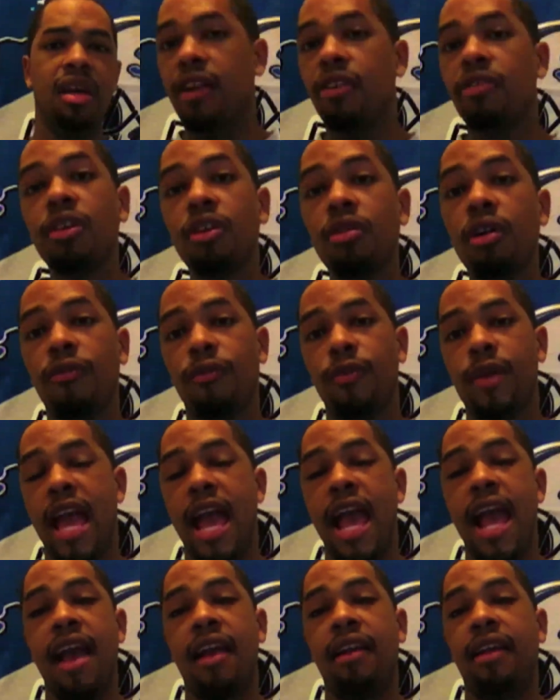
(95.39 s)
I don't know if we
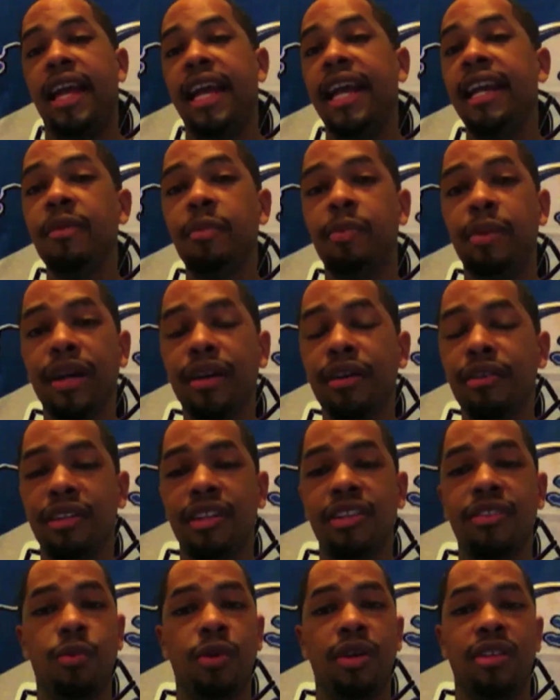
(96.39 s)
had any
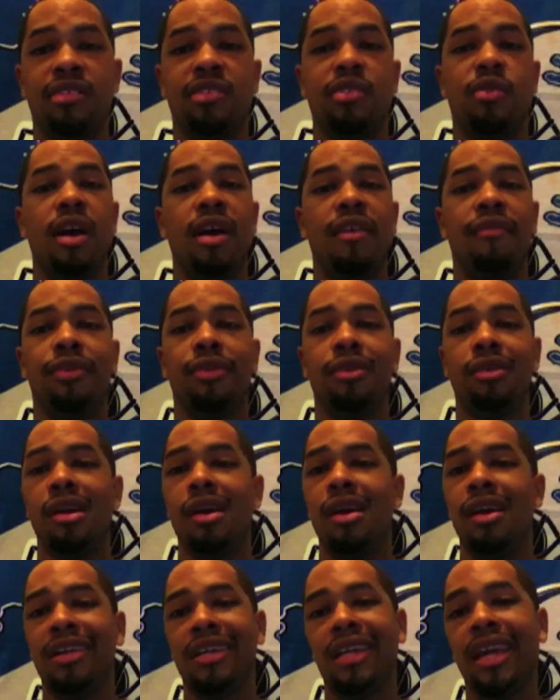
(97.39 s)
penalties whatsoever.
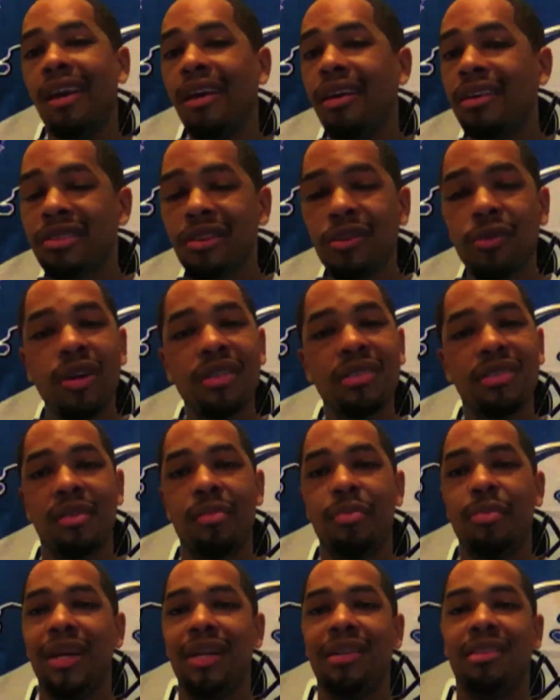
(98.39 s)
Character wasn't a
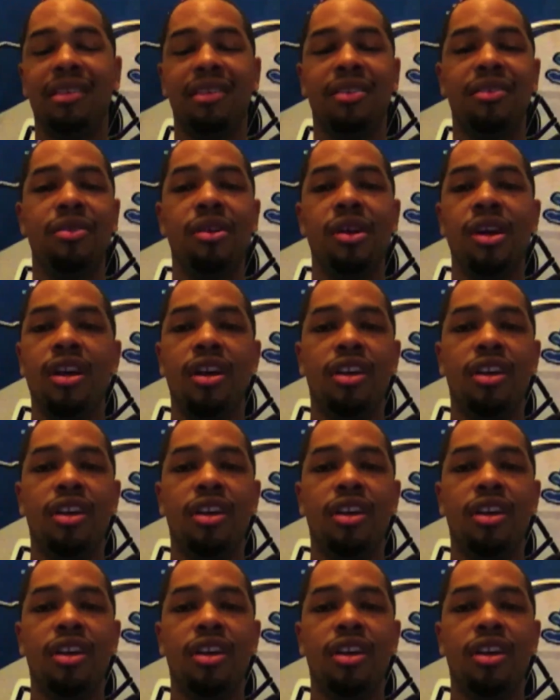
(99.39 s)
big deal.